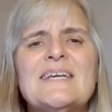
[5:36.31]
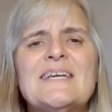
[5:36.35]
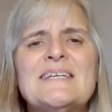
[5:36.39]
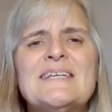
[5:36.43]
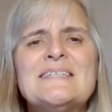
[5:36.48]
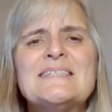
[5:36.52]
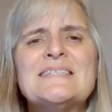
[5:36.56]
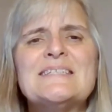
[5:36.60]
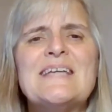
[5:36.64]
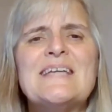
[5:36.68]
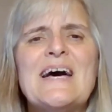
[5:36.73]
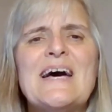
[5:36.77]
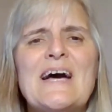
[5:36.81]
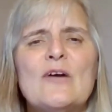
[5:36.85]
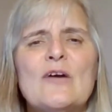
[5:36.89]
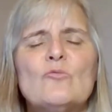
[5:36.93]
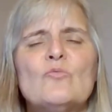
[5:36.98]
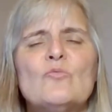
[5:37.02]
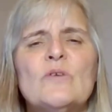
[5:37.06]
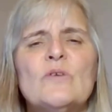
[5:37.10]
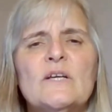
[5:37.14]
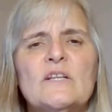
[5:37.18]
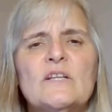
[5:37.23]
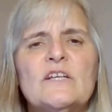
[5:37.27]
is that
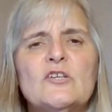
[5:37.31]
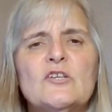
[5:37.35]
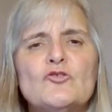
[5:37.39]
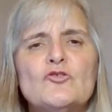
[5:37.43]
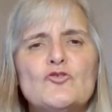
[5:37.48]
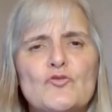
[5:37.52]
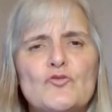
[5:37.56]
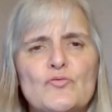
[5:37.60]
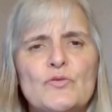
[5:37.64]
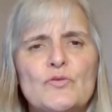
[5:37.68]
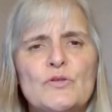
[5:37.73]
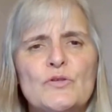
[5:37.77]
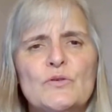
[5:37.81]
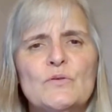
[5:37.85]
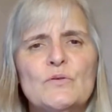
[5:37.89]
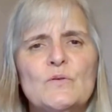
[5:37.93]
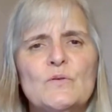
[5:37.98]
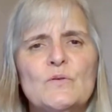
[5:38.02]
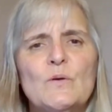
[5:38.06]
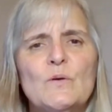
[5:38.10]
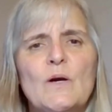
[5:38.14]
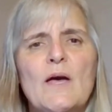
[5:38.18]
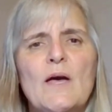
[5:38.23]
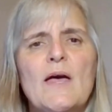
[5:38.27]
really
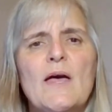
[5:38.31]
true?